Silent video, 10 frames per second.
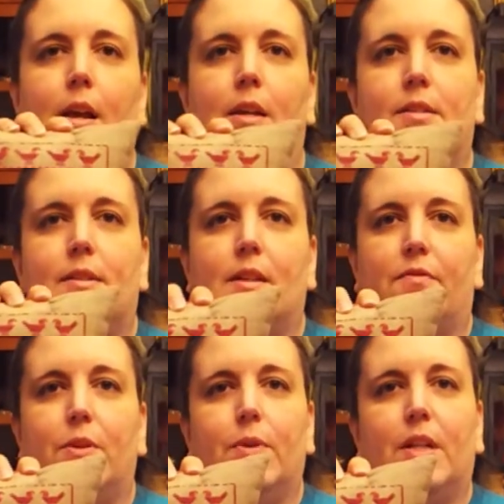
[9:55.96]
stuffed
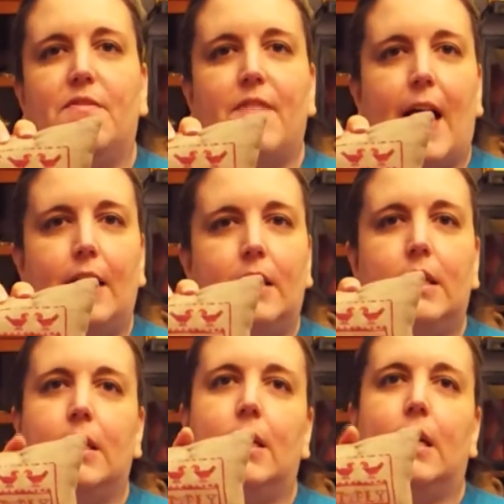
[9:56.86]
it really fat,
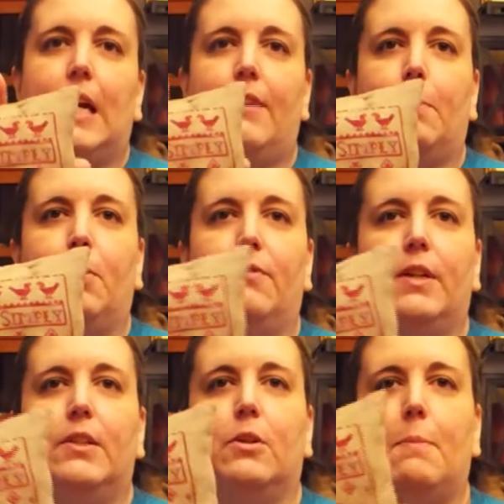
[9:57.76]
and I have a
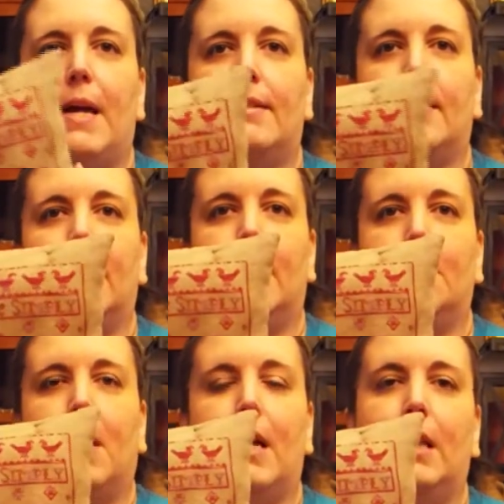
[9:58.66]
perfect little basket
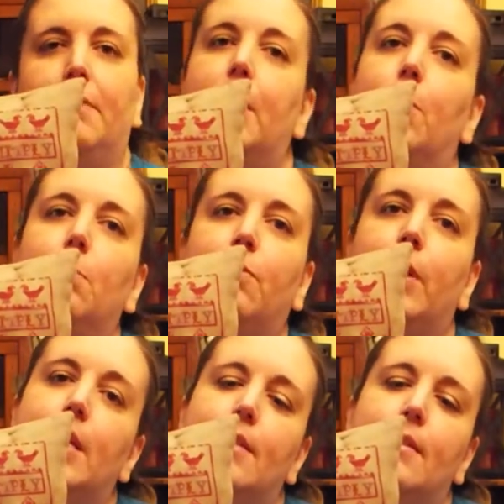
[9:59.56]
in my living room for
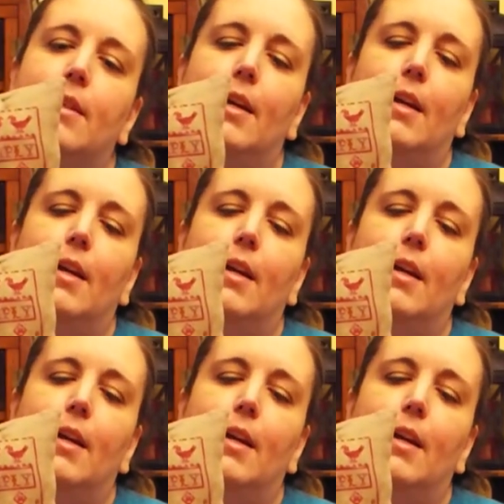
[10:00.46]
this.